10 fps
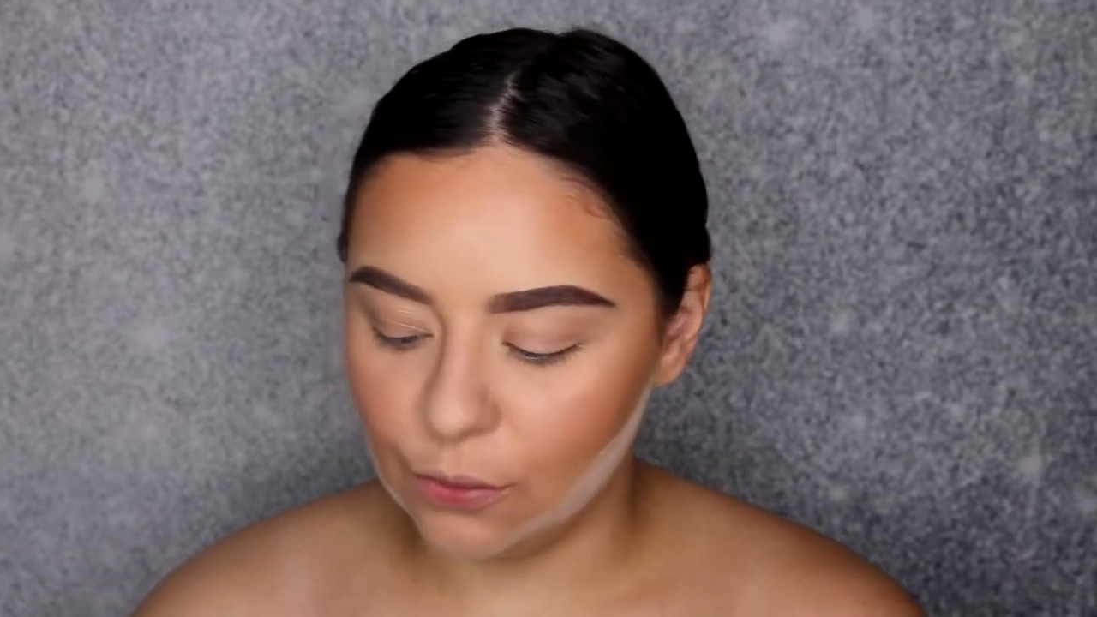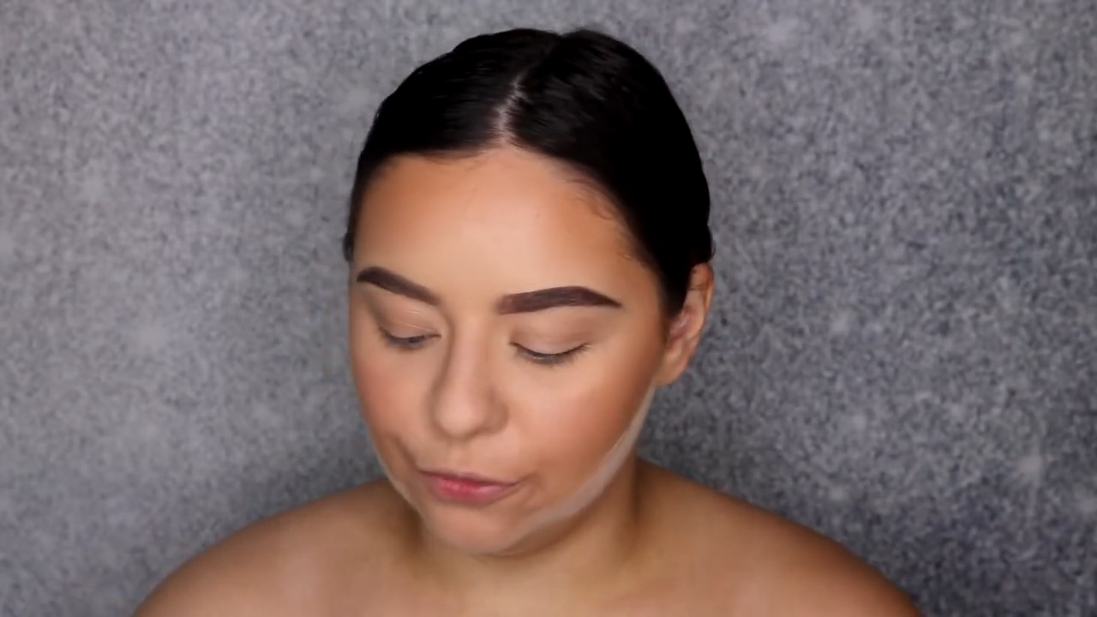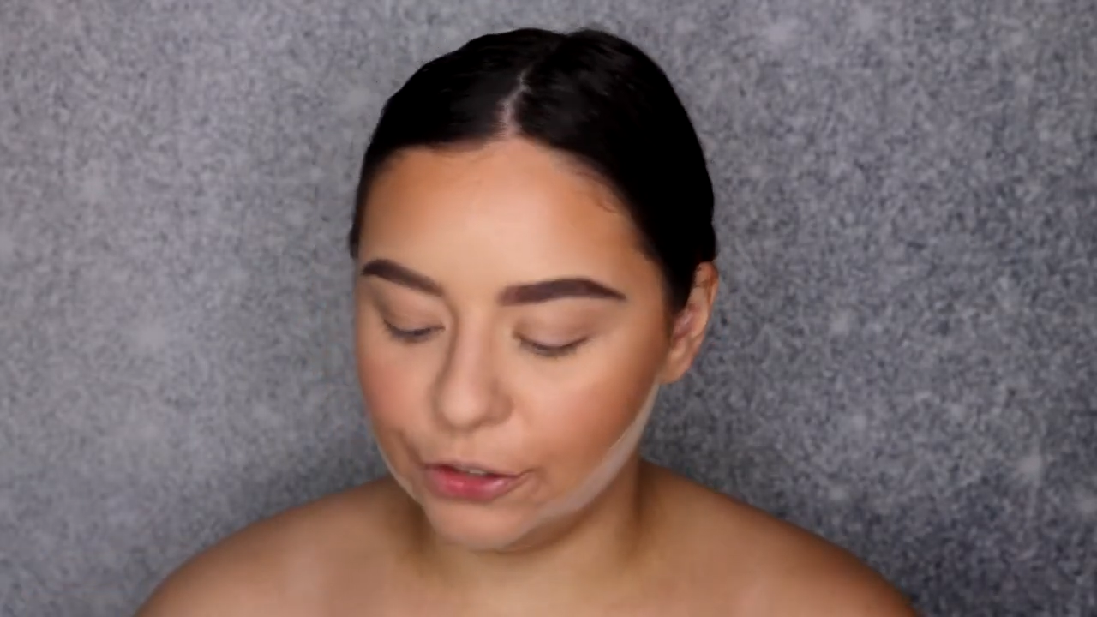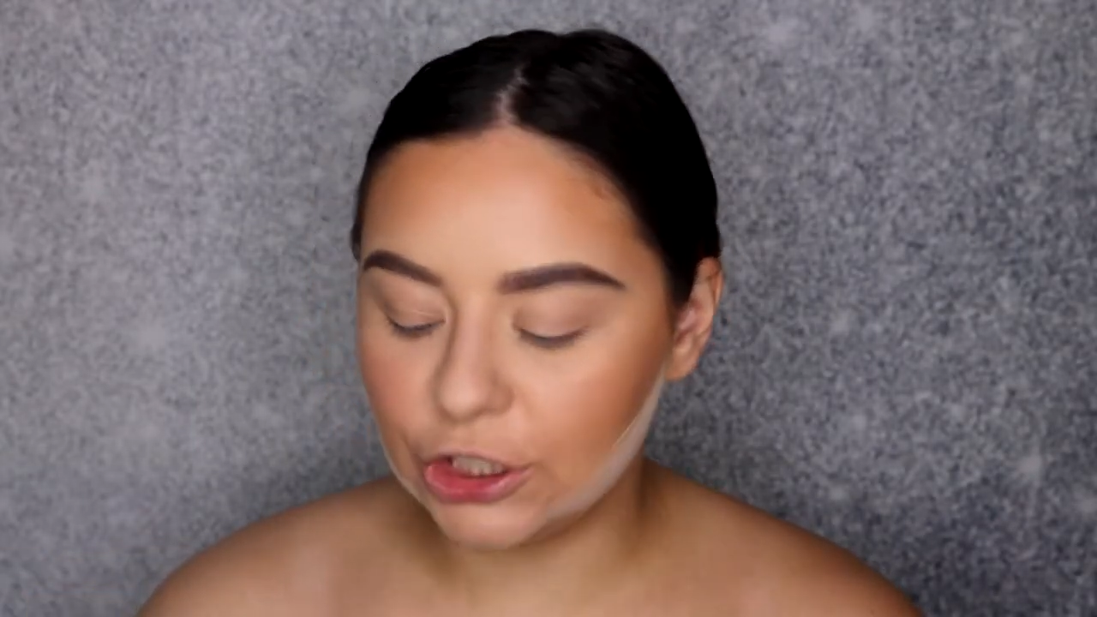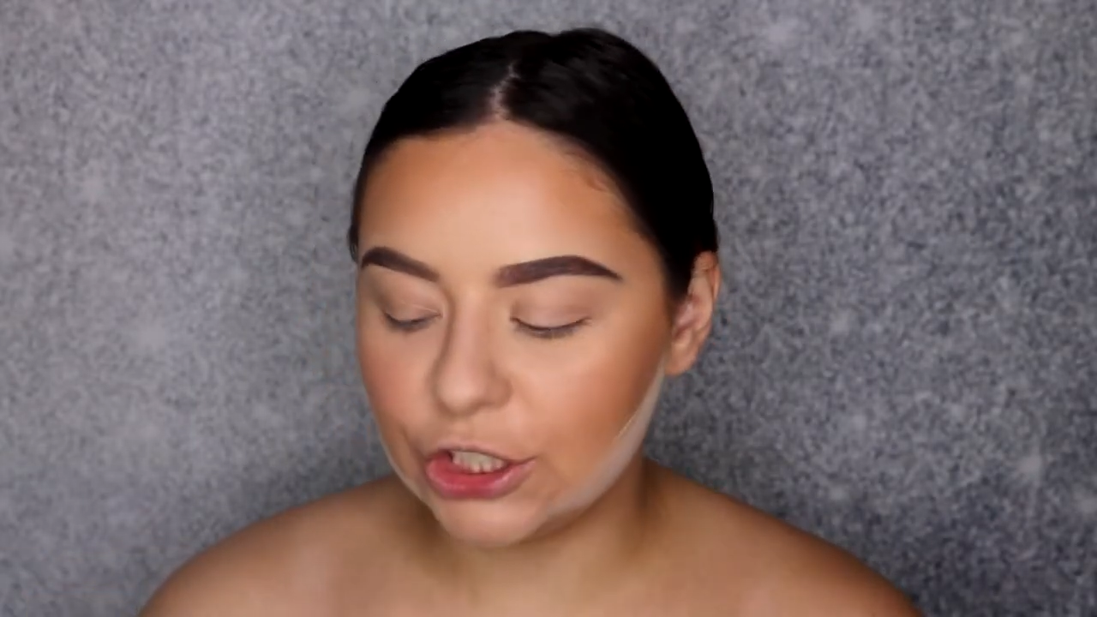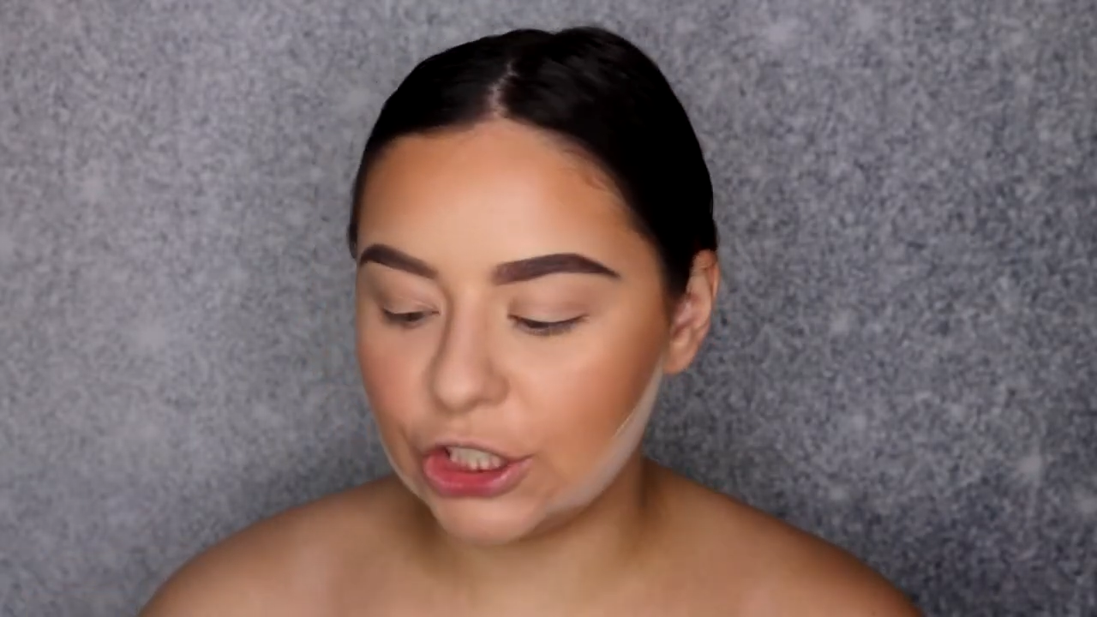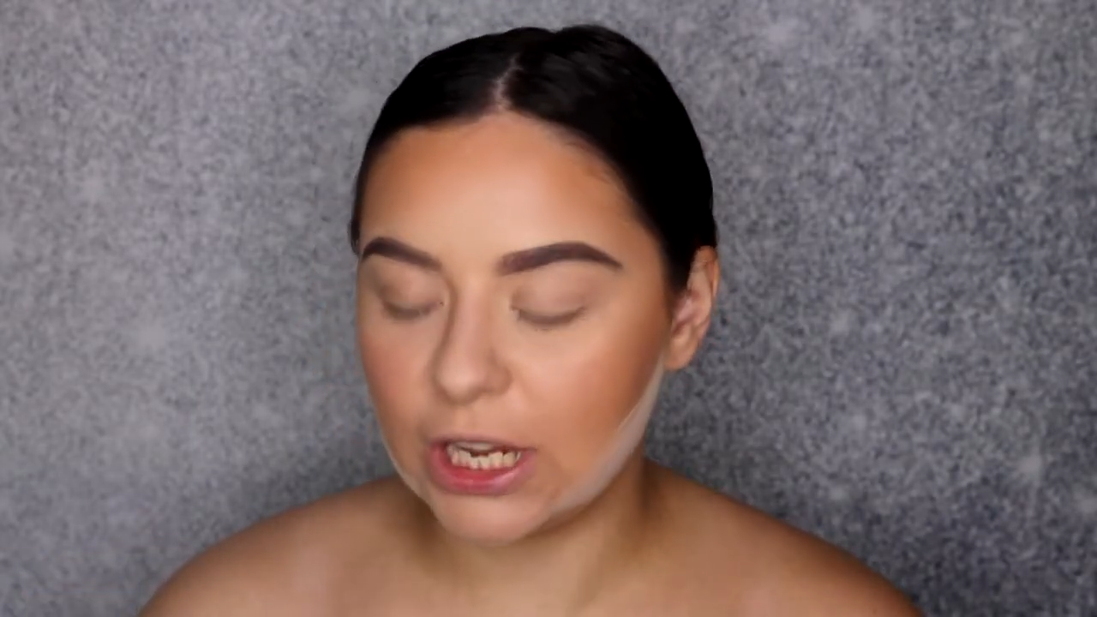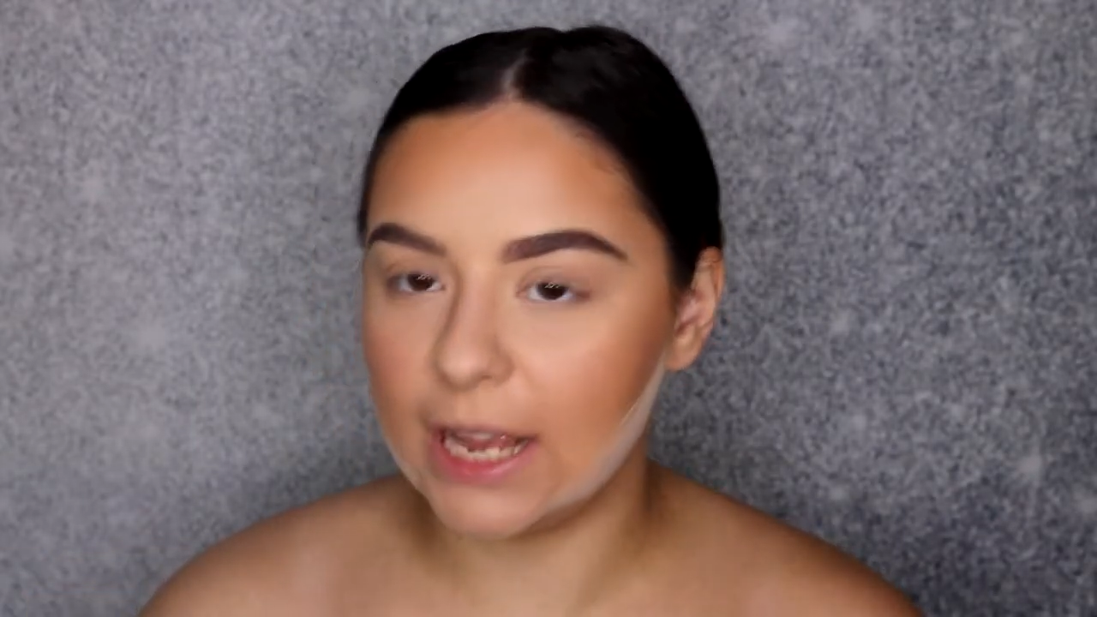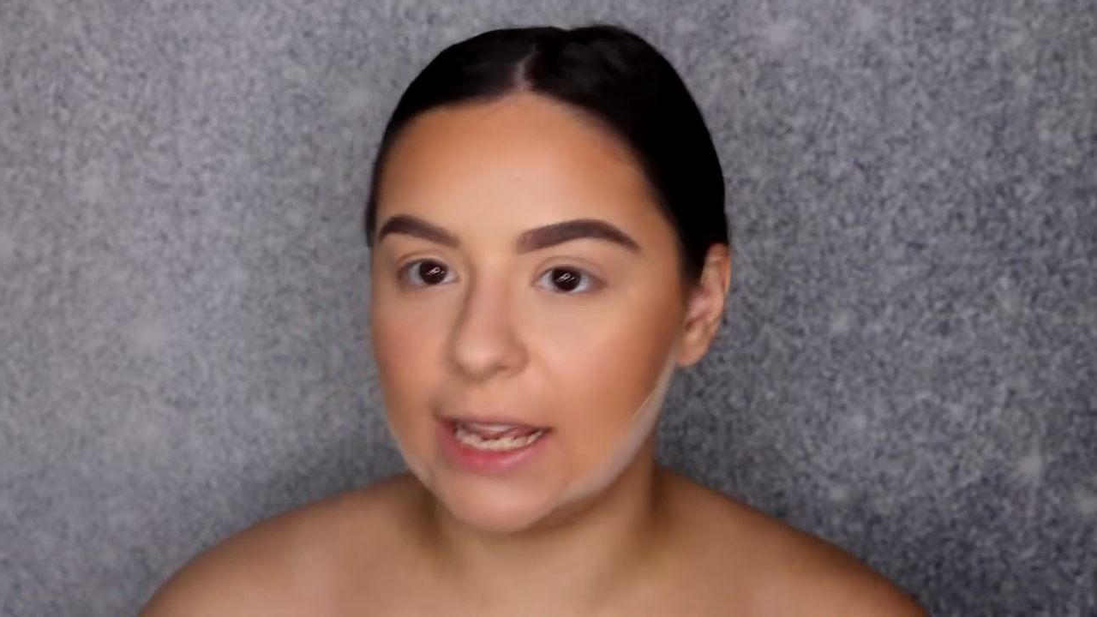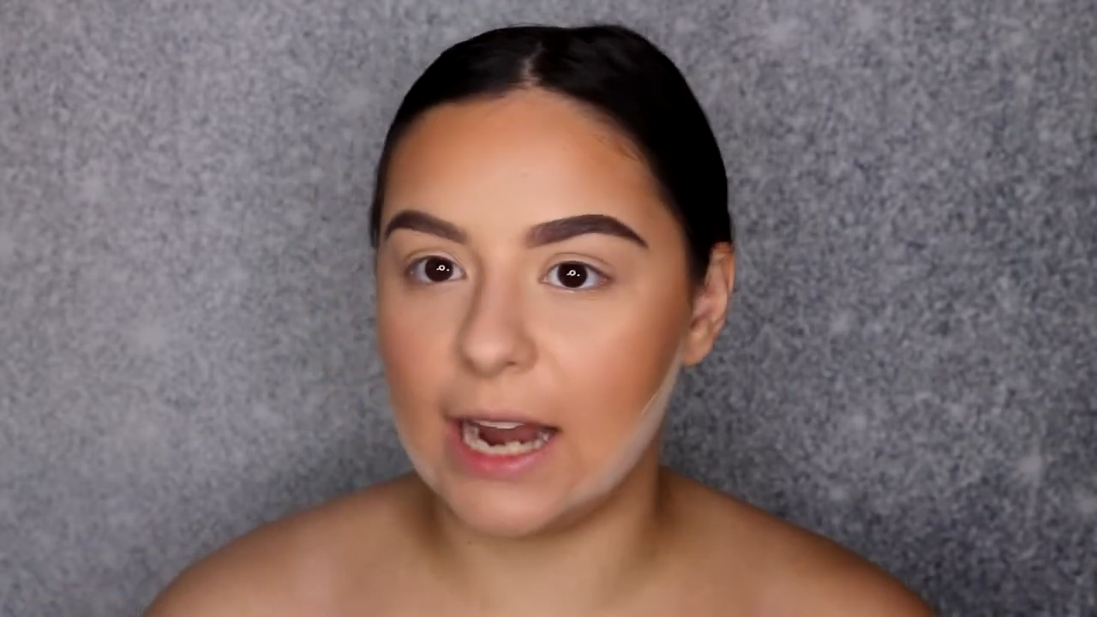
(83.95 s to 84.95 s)
First
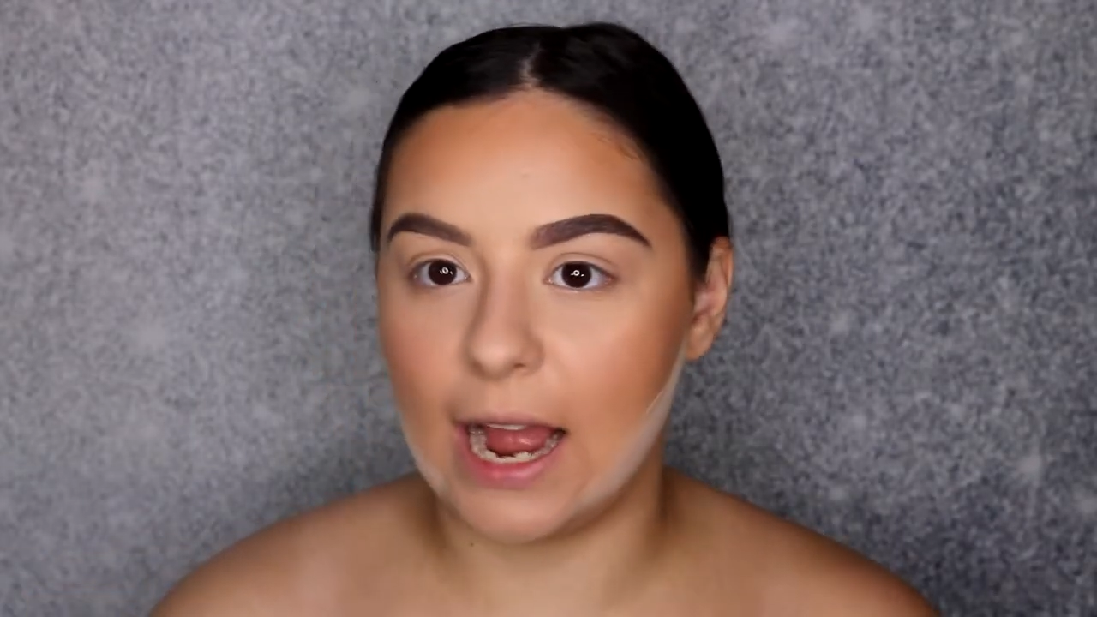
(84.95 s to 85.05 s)
shade